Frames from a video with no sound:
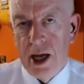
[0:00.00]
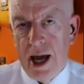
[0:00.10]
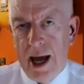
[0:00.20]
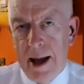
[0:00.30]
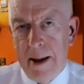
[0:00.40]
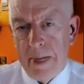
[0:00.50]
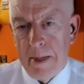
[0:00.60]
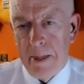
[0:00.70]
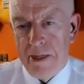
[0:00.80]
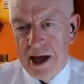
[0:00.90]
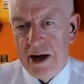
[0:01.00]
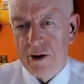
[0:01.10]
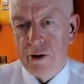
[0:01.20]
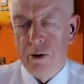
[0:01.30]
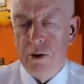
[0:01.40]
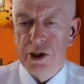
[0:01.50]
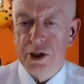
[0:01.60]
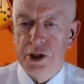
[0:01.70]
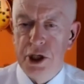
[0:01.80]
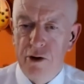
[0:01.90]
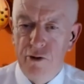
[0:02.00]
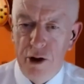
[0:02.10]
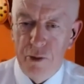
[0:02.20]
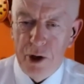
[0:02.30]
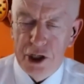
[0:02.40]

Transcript: Then, of course, we